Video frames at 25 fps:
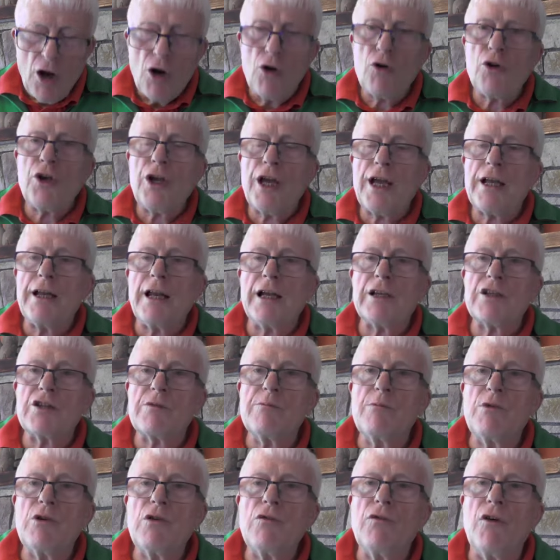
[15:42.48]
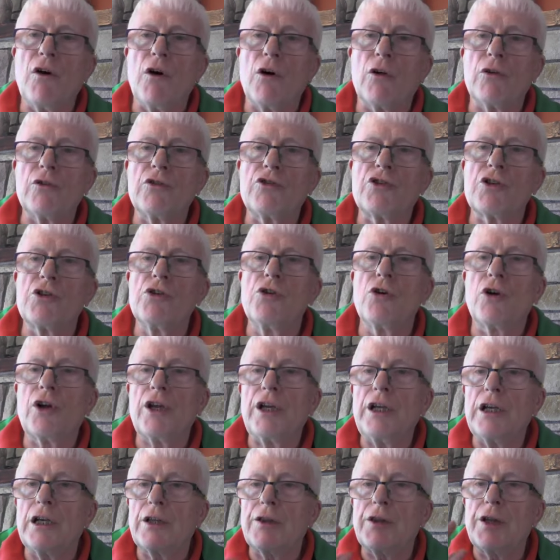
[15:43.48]
Okay, let's move on to
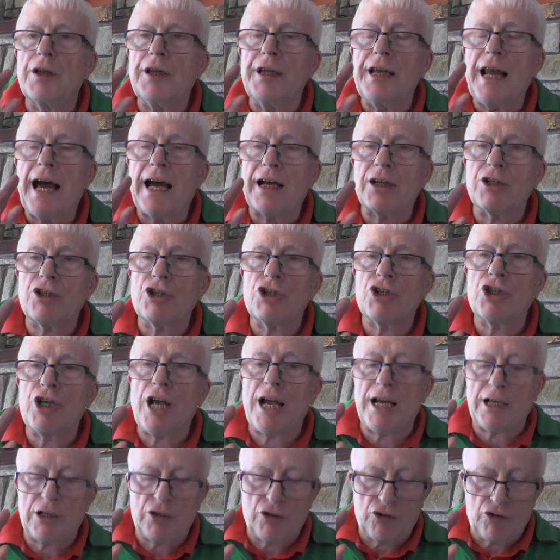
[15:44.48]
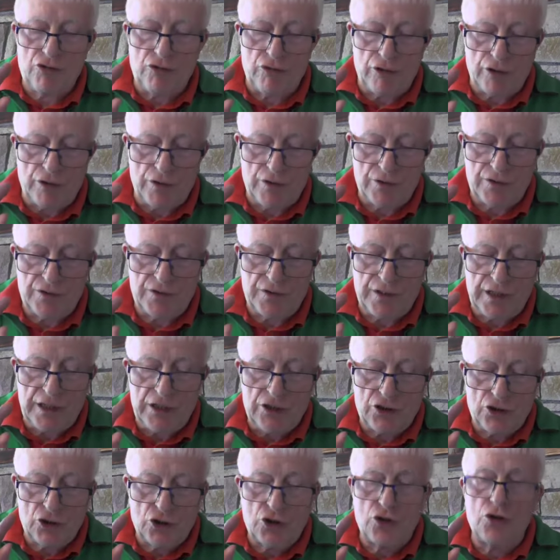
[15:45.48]
looking at the nakshatras
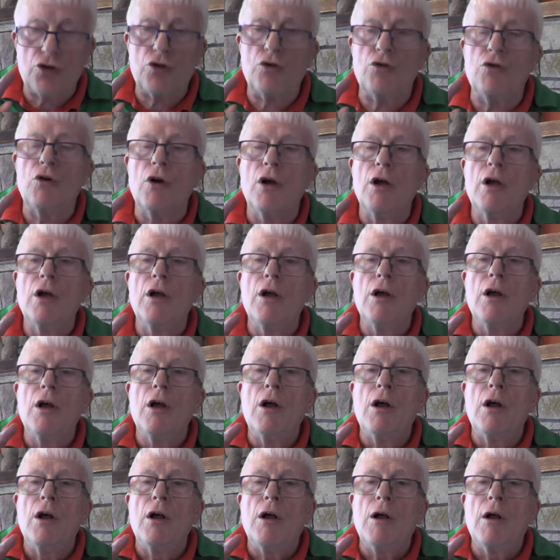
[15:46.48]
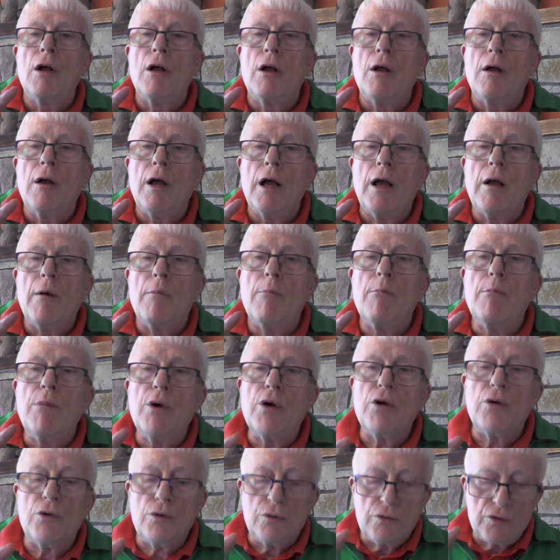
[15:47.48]
these two
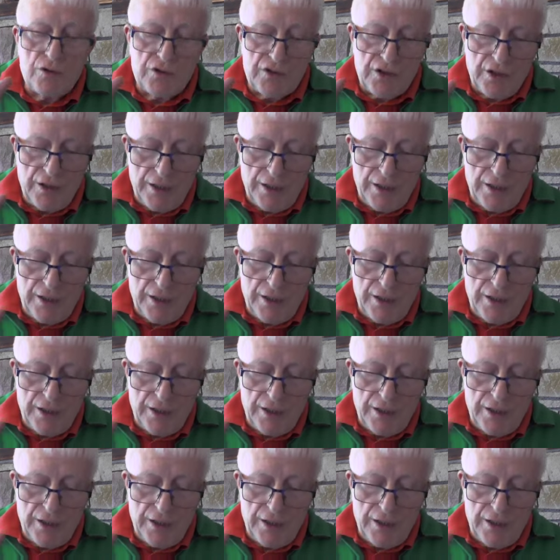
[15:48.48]
moons